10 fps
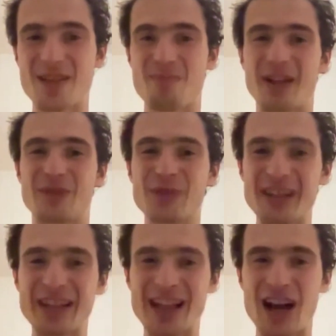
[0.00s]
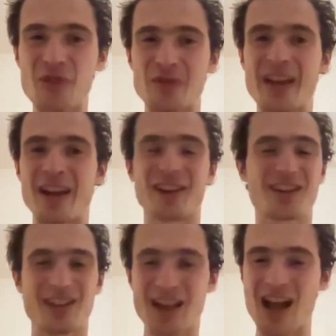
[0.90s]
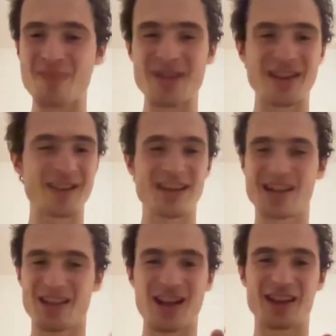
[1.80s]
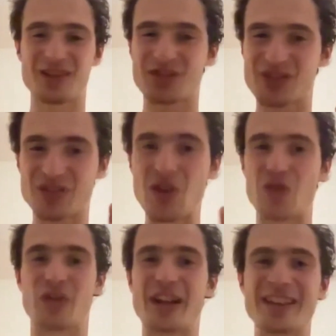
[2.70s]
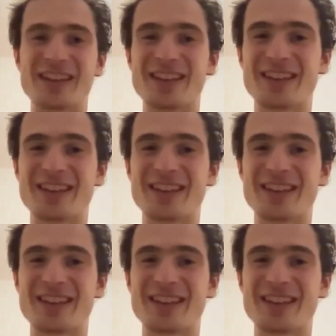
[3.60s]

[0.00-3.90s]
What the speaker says: but really out there climbing like so great.